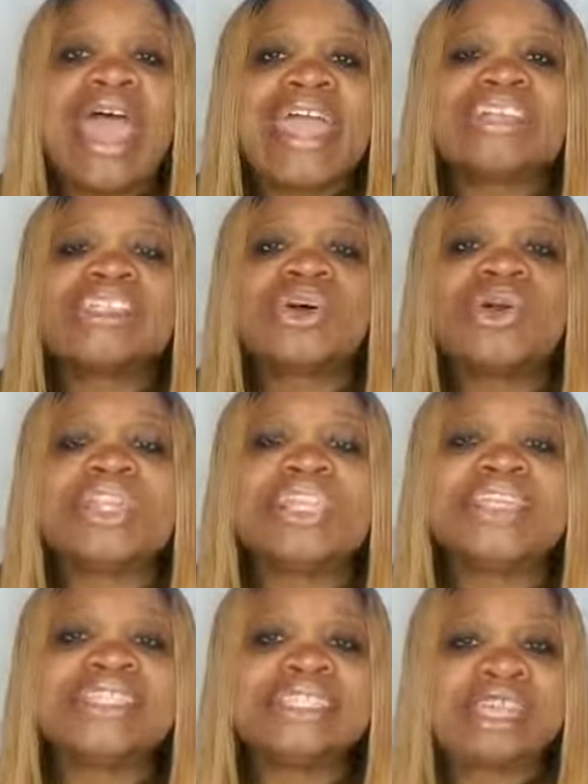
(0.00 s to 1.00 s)
And so
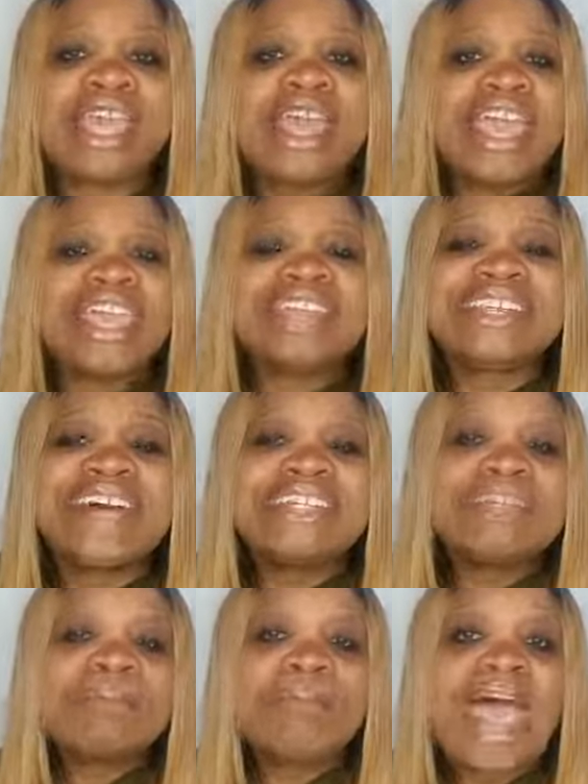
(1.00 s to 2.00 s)
listen, it
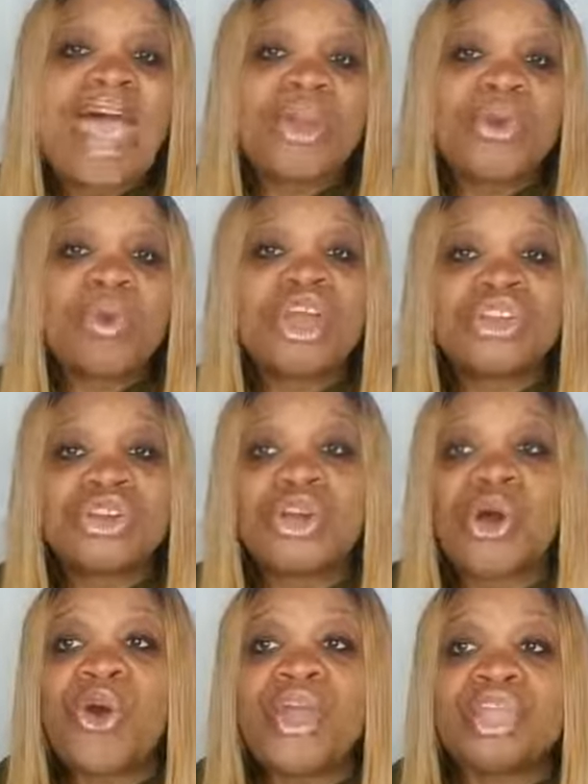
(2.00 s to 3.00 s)
doesn't matter what you're
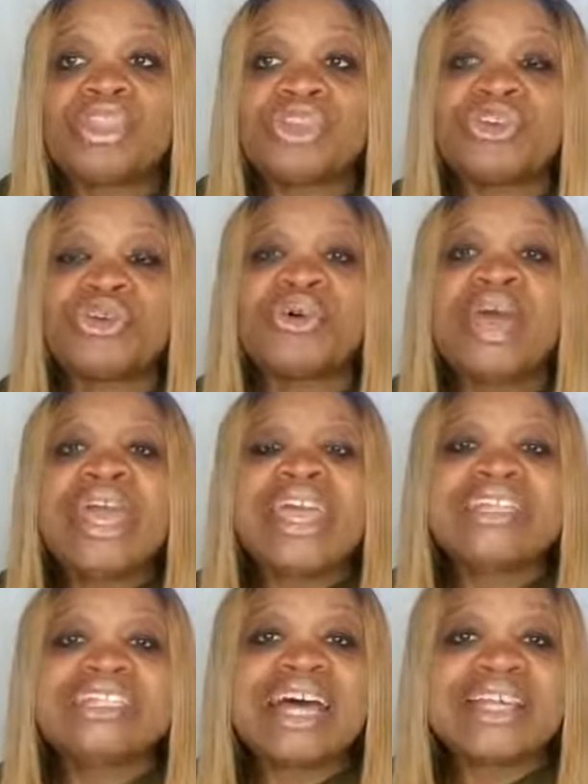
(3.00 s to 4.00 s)
going through.
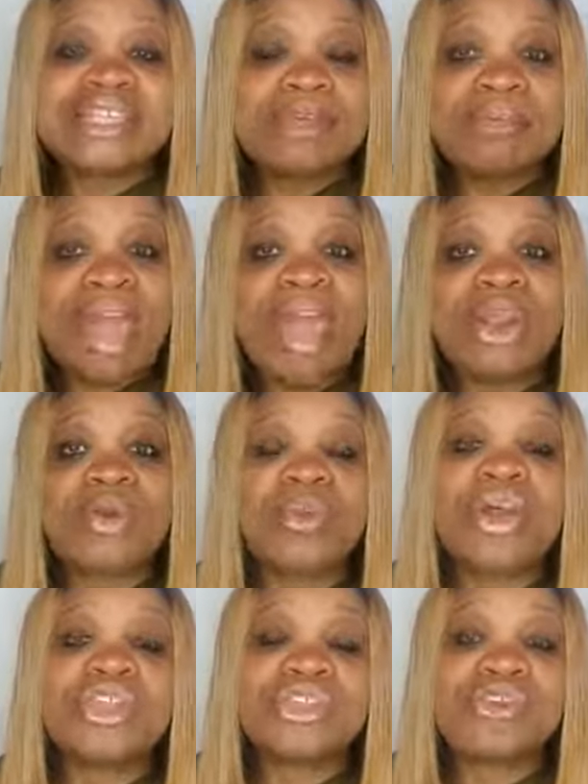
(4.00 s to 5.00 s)
It doesn't matter
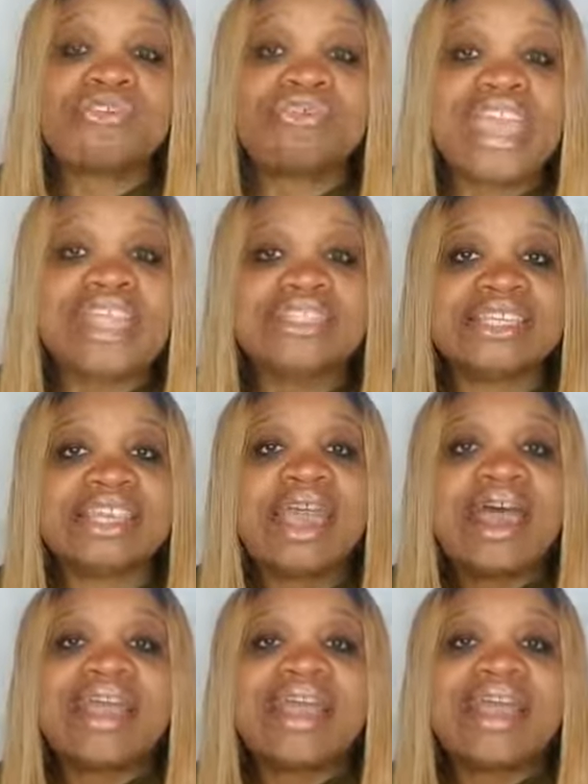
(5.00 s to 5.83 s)
what you're facing.